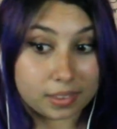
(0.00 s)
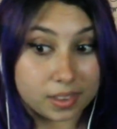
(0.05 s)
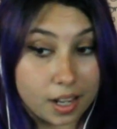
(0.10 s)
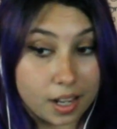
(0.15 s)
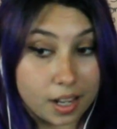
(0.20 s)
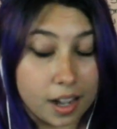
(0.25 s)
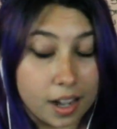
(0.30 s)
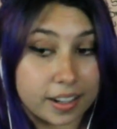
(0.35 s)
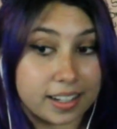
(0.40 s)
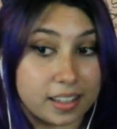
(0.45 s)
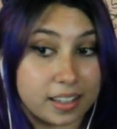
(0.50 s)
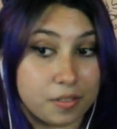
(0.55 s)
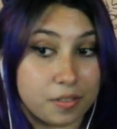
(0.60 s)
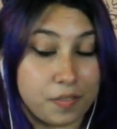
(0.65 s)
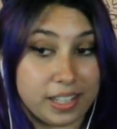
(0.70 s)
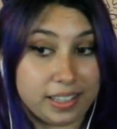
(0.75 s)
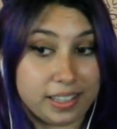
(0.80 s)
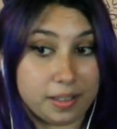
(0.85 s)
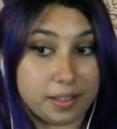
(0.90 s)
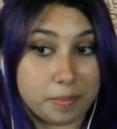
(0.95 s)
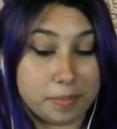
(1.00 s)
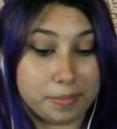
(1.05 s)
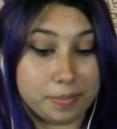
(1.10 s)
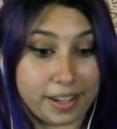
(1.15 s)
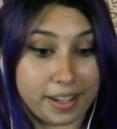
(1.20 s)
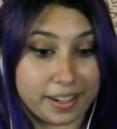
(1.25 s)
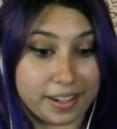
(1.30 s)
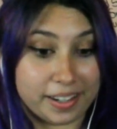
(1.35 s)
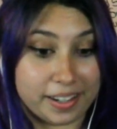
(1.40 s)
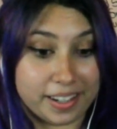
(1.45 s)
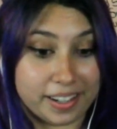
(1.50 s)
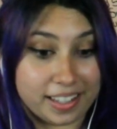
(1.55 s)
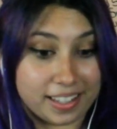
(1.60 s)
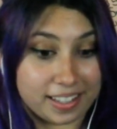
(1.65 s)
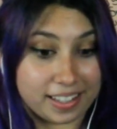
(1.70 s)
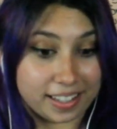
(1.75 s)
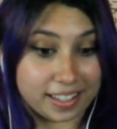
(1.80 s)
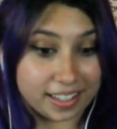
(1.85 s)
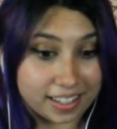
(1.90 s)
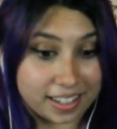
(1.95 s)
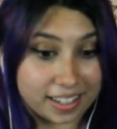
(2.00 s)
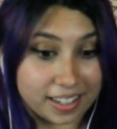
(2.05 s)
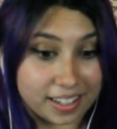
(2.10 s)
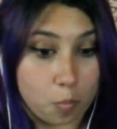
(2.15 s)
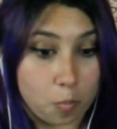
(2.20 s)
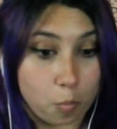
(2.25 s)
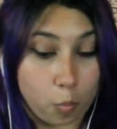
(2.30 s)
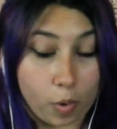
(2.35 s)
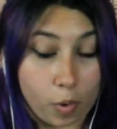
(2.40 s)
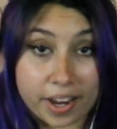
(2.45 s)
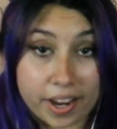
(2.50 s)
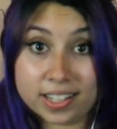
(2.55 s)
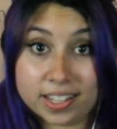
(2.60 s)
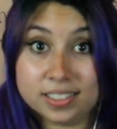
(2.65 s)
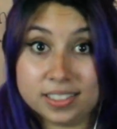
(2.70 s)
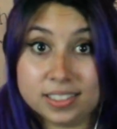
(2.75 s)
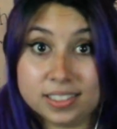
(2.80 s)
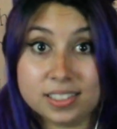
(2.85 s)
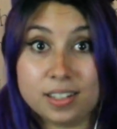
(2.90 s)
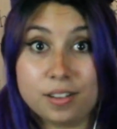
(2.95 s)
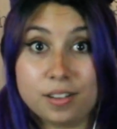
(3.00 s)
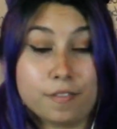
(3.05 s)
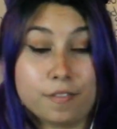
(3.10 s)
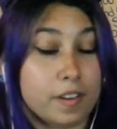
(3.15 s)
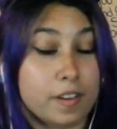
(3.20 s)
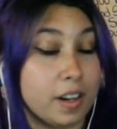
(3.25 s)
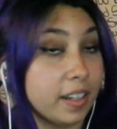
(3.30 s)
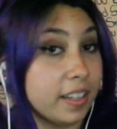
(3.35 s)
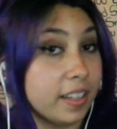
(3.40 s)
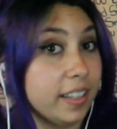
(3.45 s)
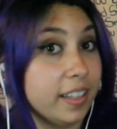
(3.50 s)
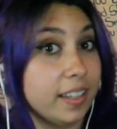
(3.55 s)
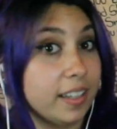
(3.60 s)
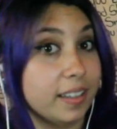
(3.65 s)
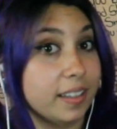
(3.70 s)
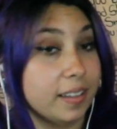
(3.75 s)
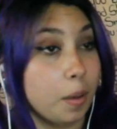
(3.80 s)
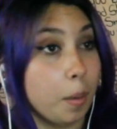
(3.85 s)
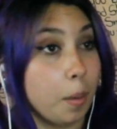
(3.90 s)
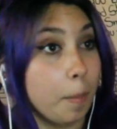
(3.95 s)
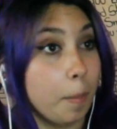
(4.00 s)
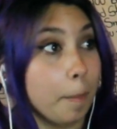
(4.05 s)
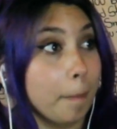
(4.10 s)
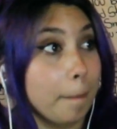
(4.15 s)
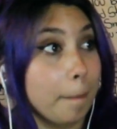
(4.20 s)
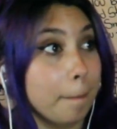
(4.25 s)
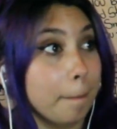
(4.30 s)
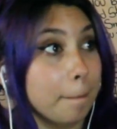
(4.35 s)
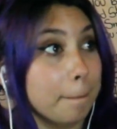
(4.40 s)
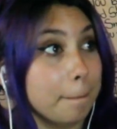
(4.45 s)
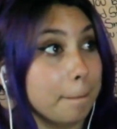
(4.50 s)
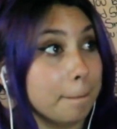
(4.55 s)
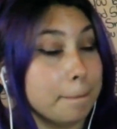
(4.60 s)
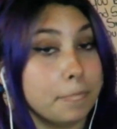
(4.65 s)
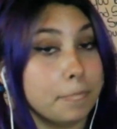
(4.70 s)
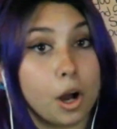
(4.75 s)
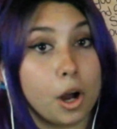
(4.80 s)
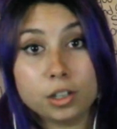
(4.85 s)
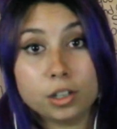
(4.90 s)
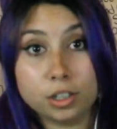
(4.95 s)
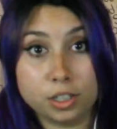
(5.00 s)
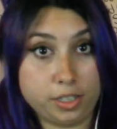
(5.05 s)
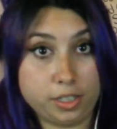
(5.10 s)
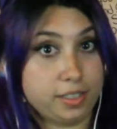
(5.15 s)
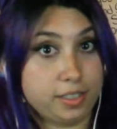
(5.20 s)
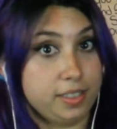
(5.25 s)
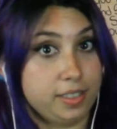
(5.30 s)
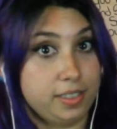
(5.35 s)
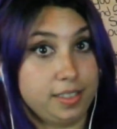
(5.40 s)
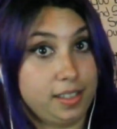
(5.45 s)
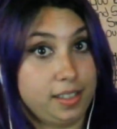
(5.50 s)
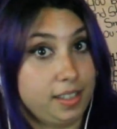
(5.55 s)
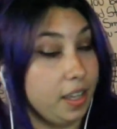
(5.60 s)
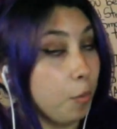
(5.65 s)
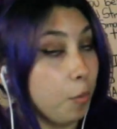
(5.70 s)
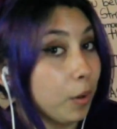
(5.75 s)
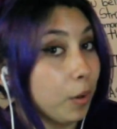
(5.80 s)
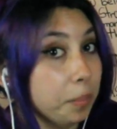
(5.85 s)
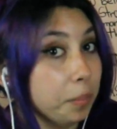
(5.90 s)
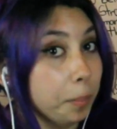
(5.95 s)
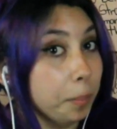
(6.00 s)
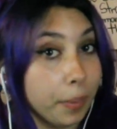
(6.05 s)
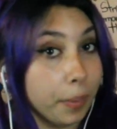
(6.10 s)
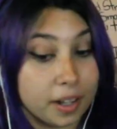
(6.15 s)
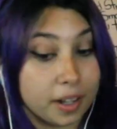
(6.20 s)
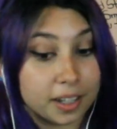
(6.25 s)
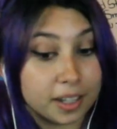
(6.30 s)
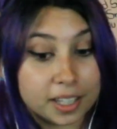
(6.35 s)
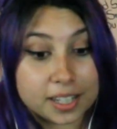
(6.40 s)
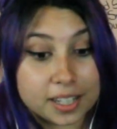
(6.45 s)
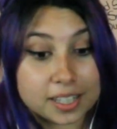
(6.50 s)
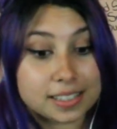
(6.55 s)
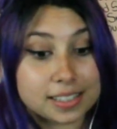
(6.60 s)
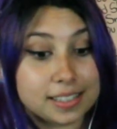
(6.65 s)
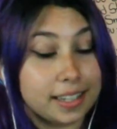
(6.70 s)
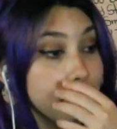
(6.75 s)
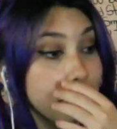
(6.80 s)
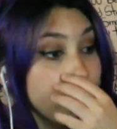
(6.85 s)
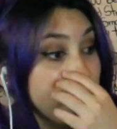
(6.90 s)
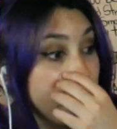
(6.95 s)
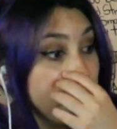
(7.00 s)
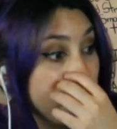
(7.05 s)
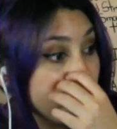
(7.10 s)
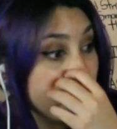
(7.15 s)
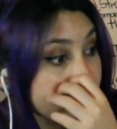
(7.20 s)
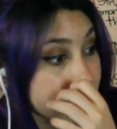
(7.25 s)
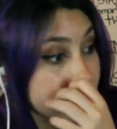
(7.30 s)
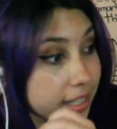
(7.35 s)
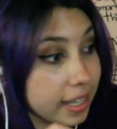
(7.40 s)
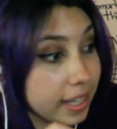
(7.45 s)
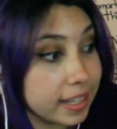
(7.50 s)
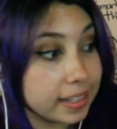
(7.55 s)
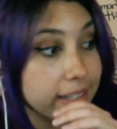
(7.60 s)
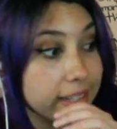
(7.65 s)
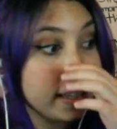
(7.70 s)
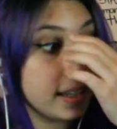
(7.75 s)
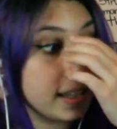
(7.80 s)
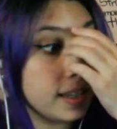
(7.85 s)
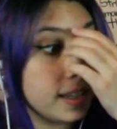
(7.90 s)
Not gonna defend him there. He went fucking bollocks. He went bollocks. He lost it.